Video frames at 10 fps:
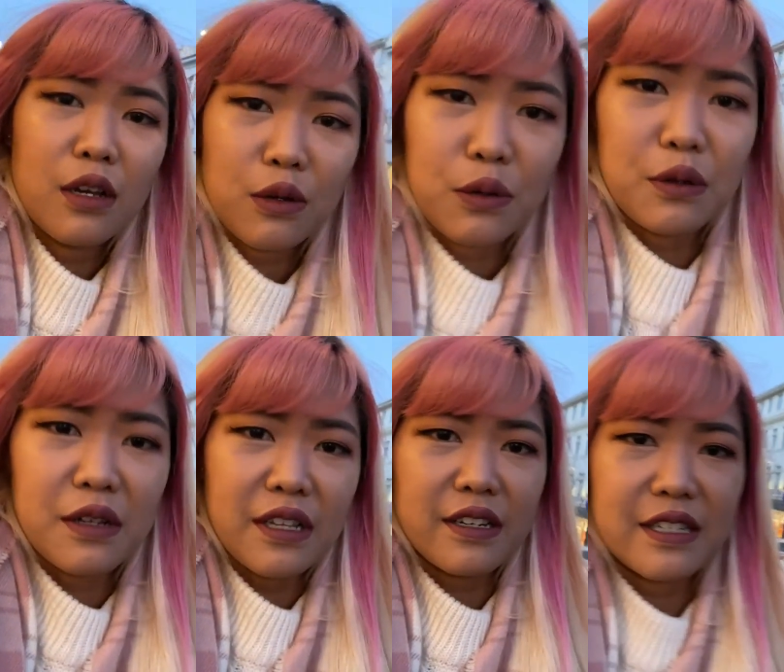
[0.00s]

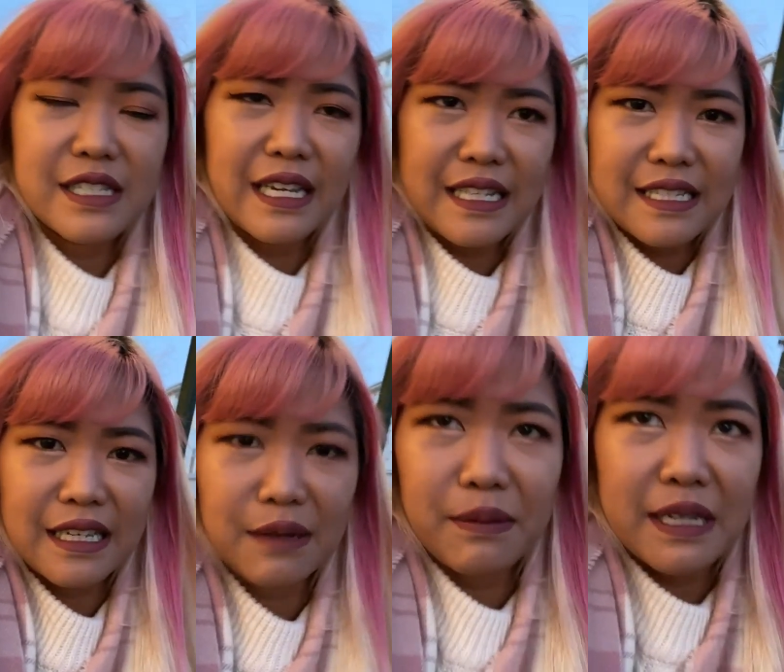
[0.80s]
cool little
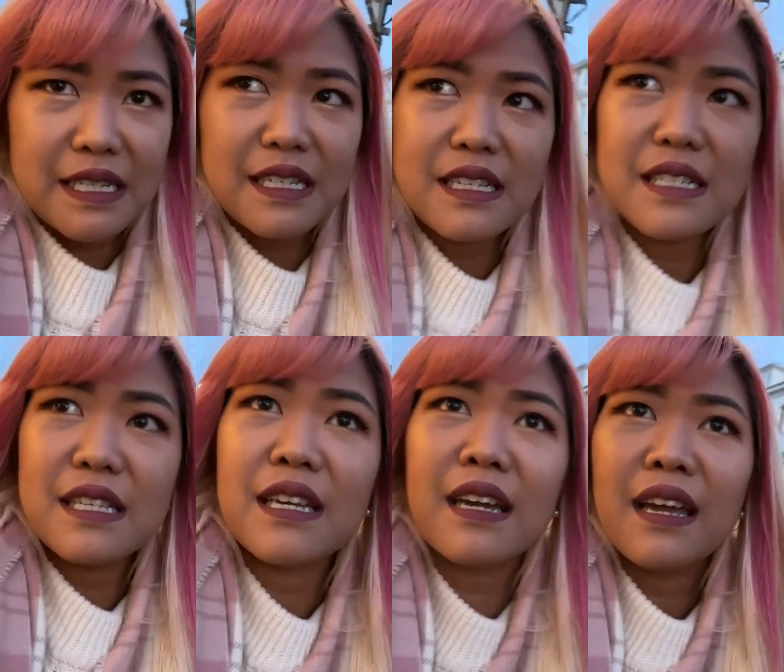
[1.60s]
sightseeing
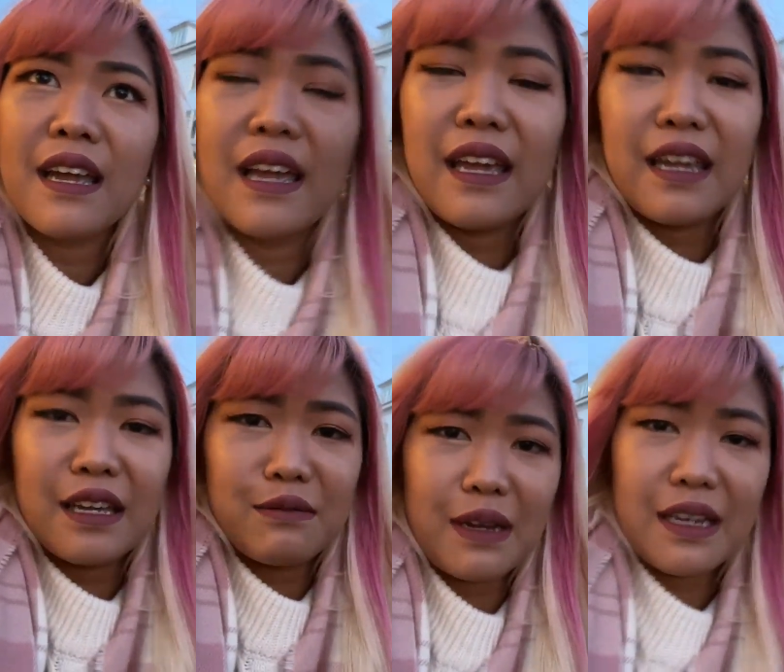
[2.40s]
places.
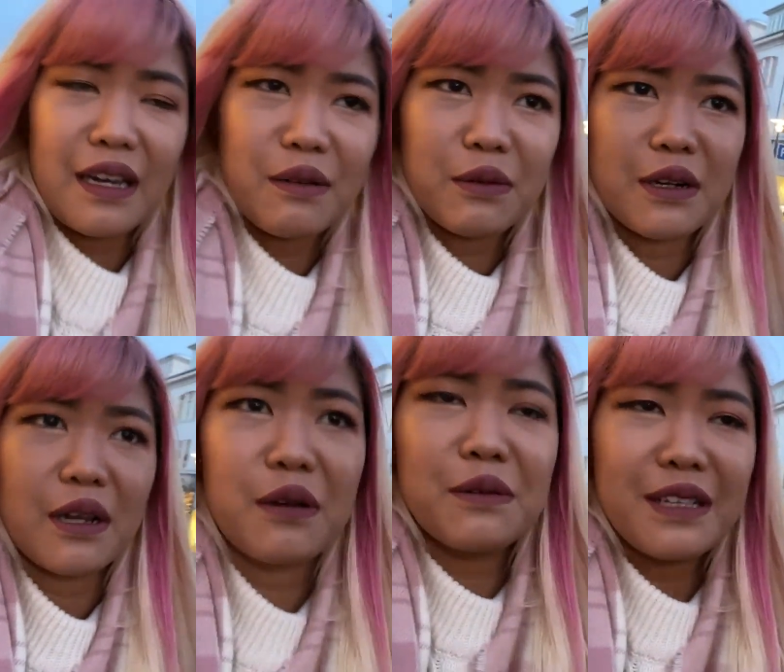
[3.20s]
And right now
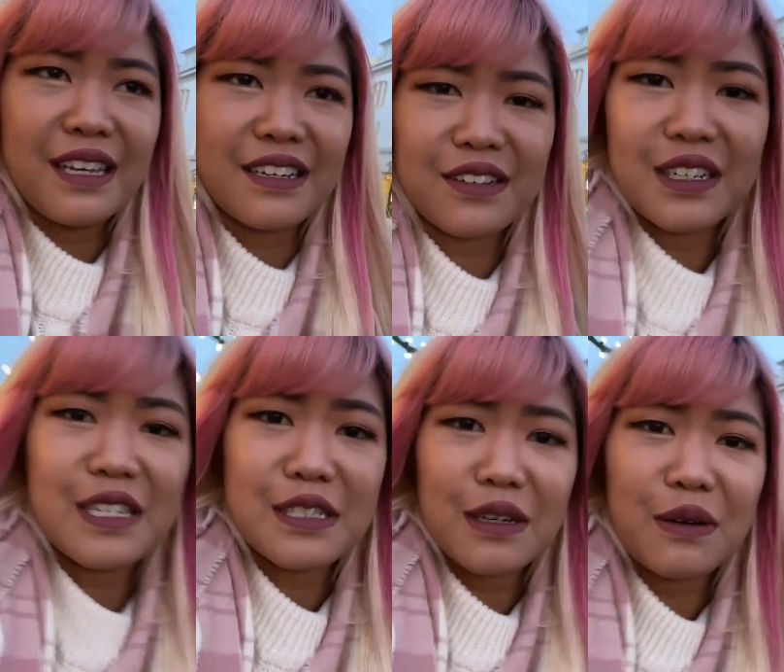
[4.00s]
we're really
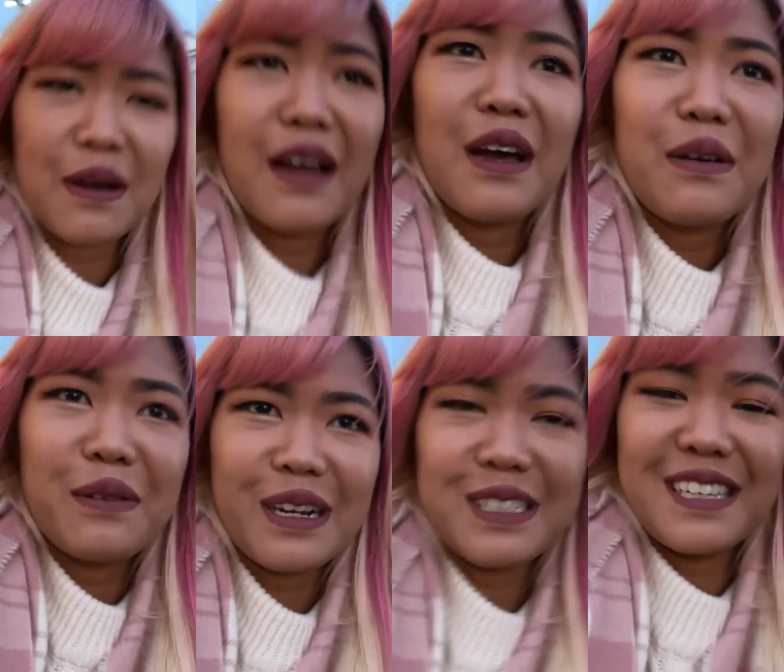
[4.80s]
hungry, so
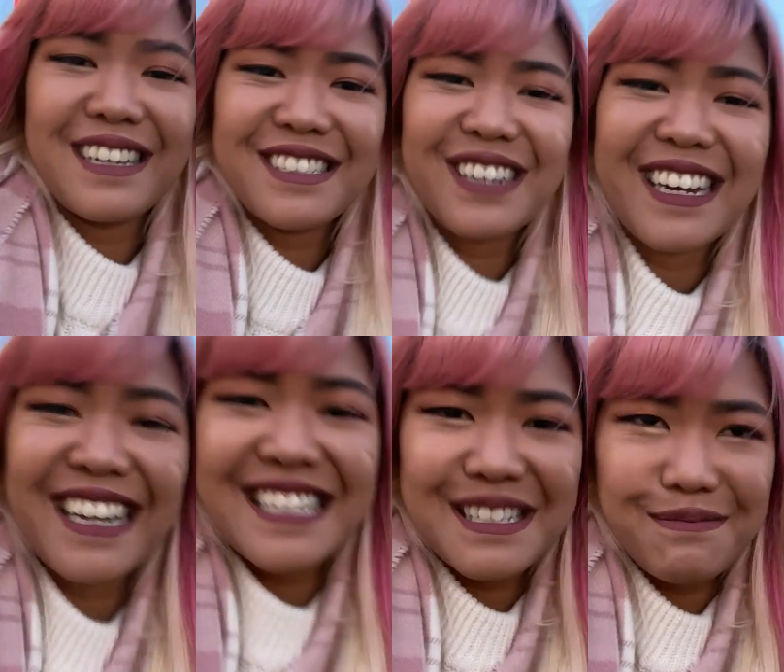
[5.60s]
we're actually gonna try to
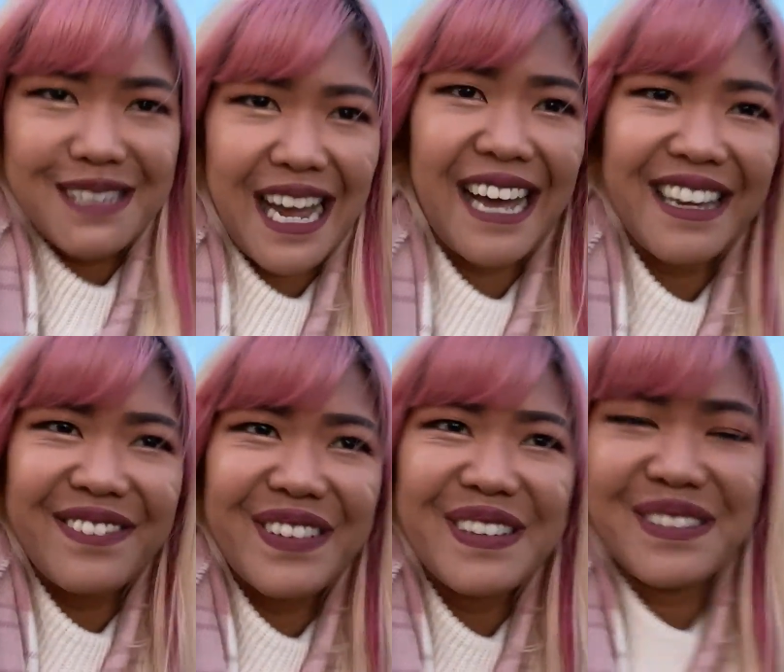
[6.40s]
get some Thai
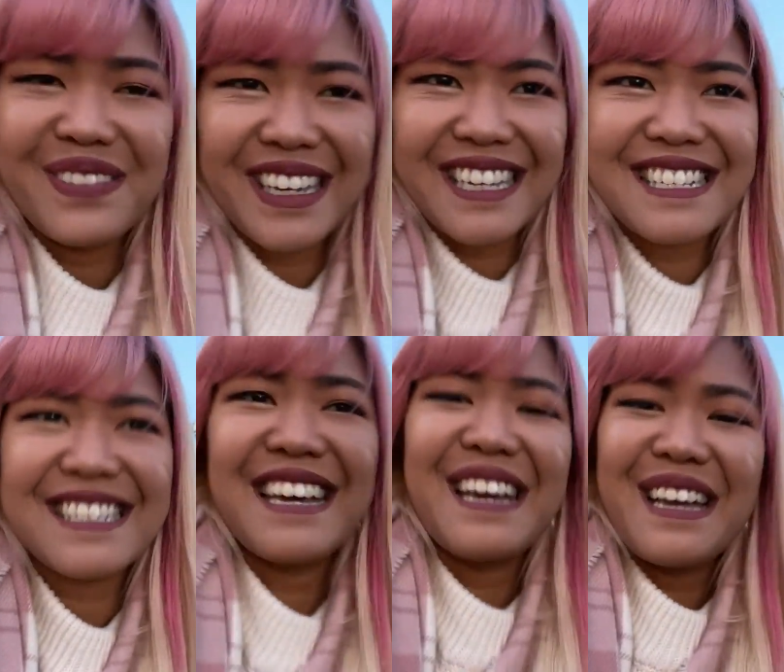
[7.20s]
food because
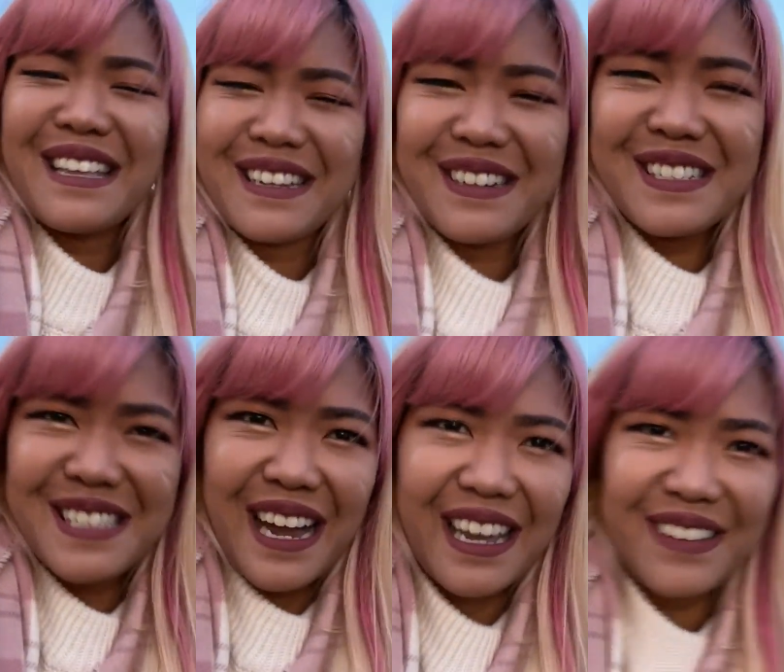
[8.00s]
there's
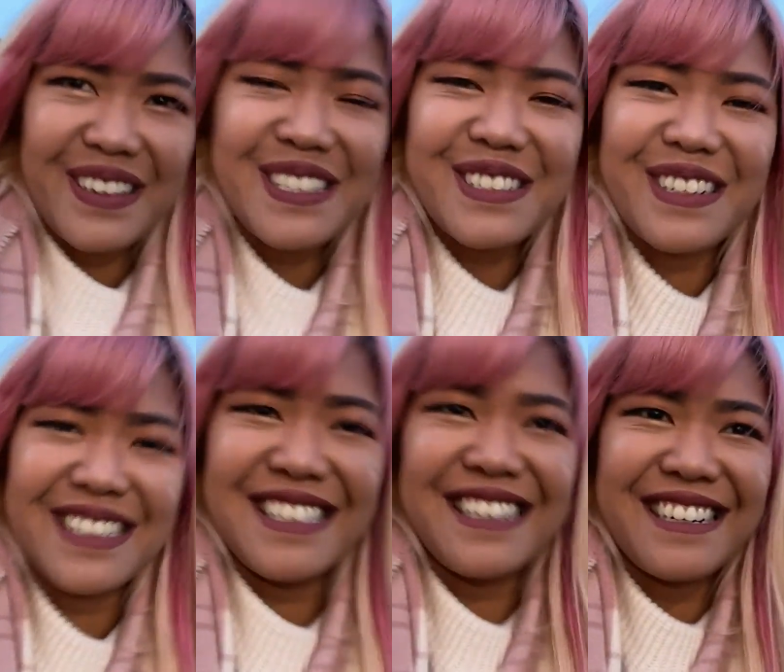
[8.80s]
Thai
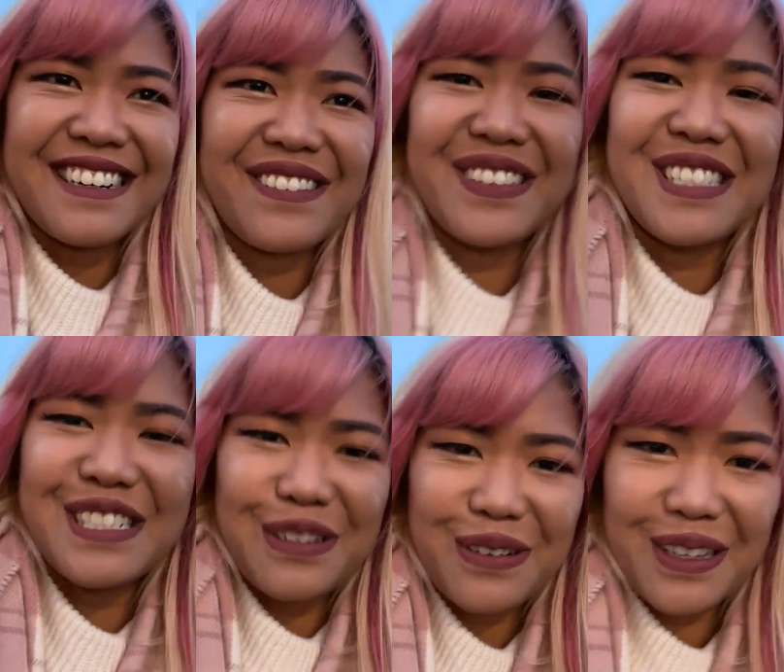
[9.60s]
restaurants here, which
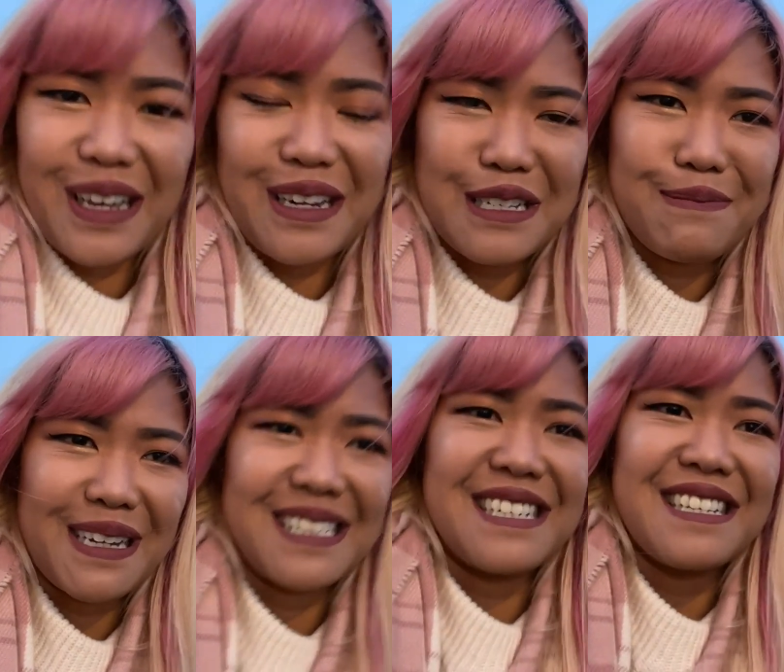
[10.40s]
is totally
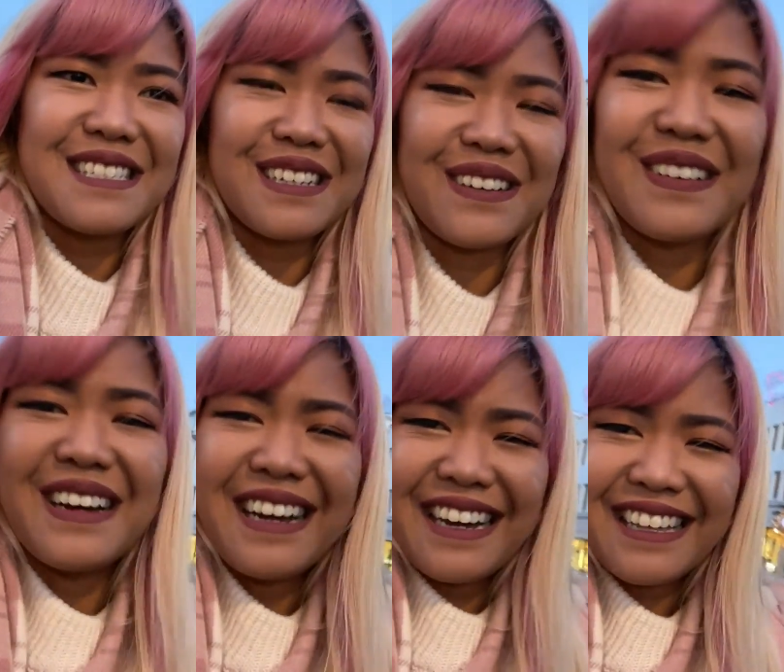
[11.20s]
unexpected. So
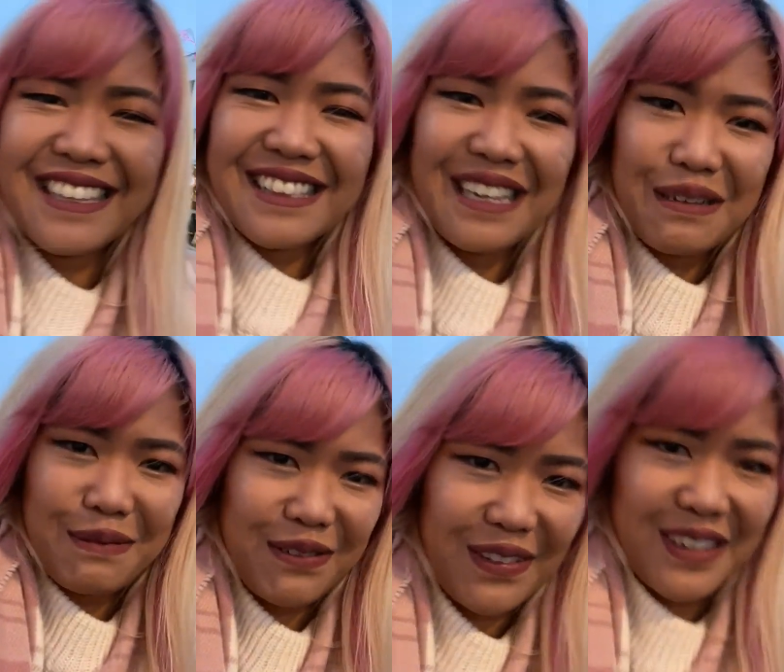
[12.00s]
I think that'll
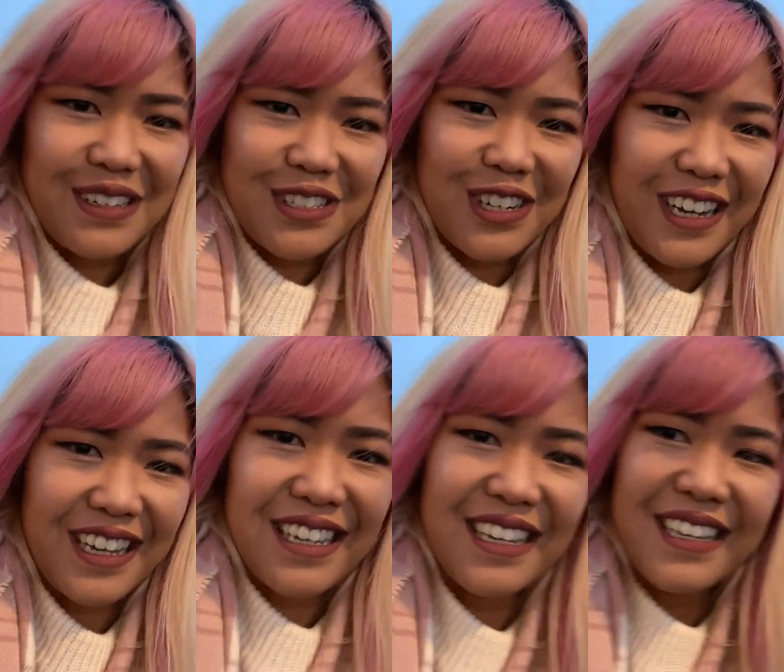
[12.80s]
be fun to try.